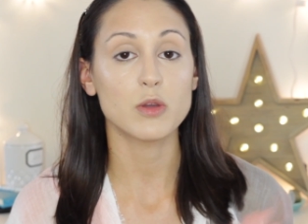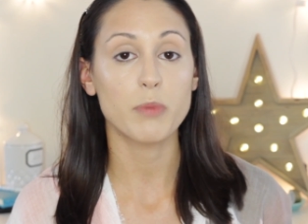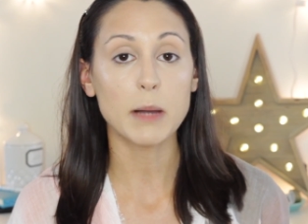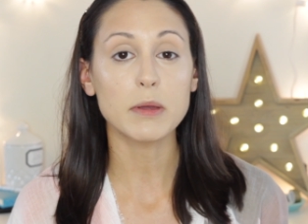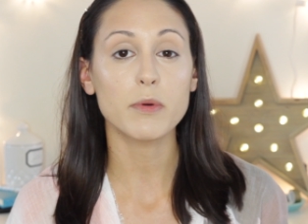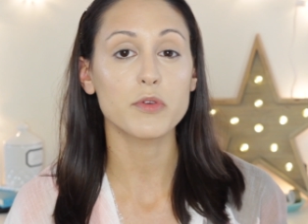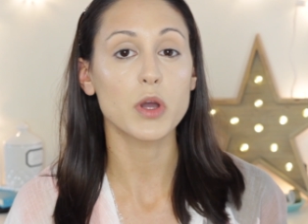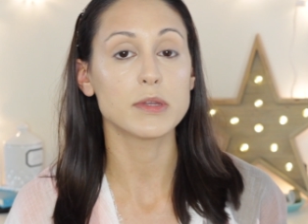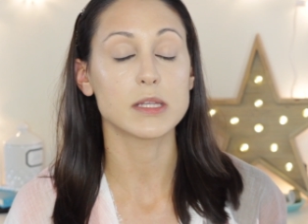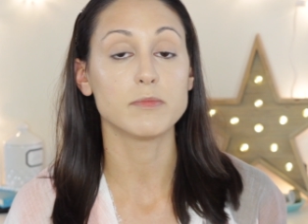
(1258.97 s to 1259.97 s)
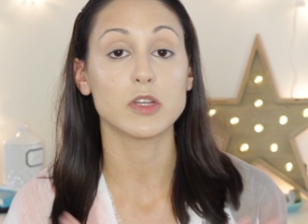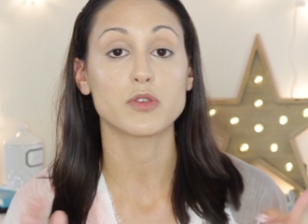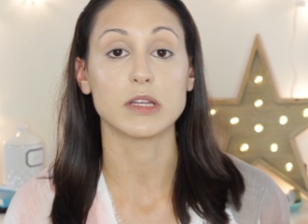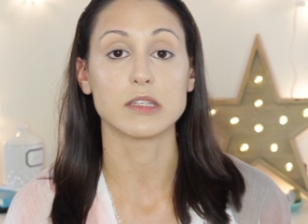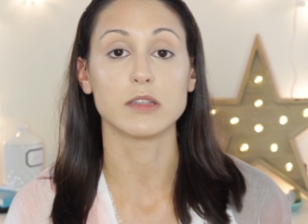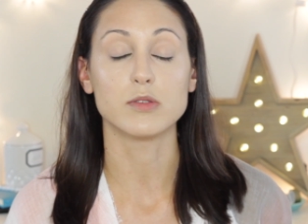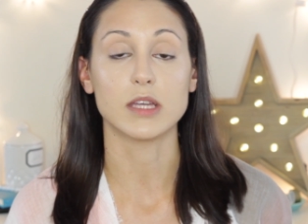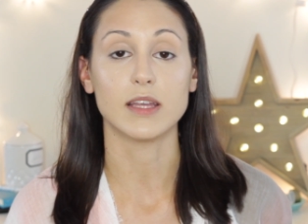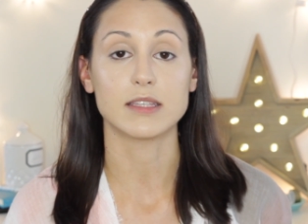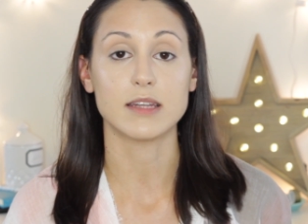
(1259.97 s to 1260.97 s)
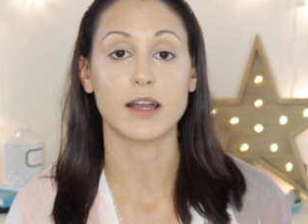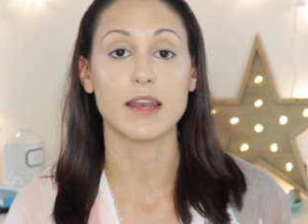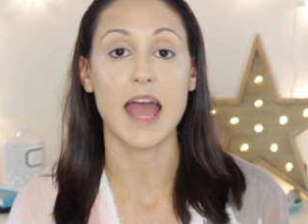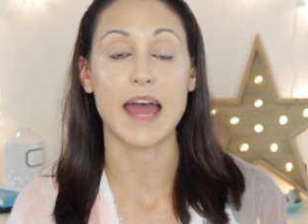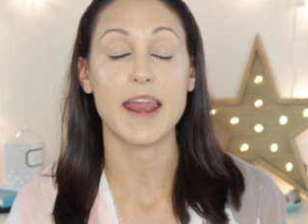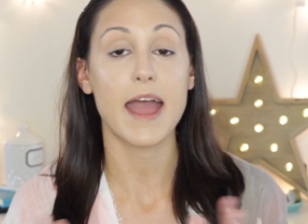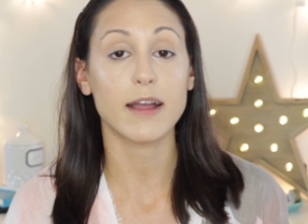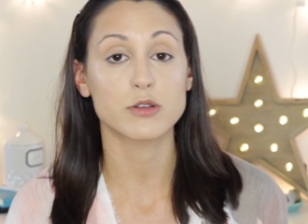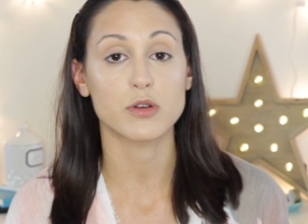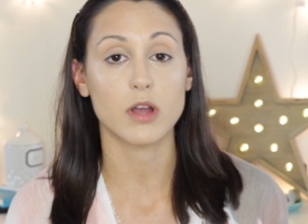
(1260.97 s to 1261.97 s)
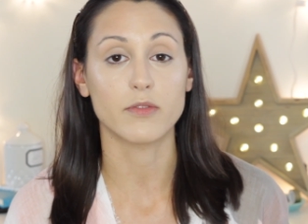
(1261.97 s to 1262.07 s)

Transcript: You probably want to go with something translucent that's not going to add extra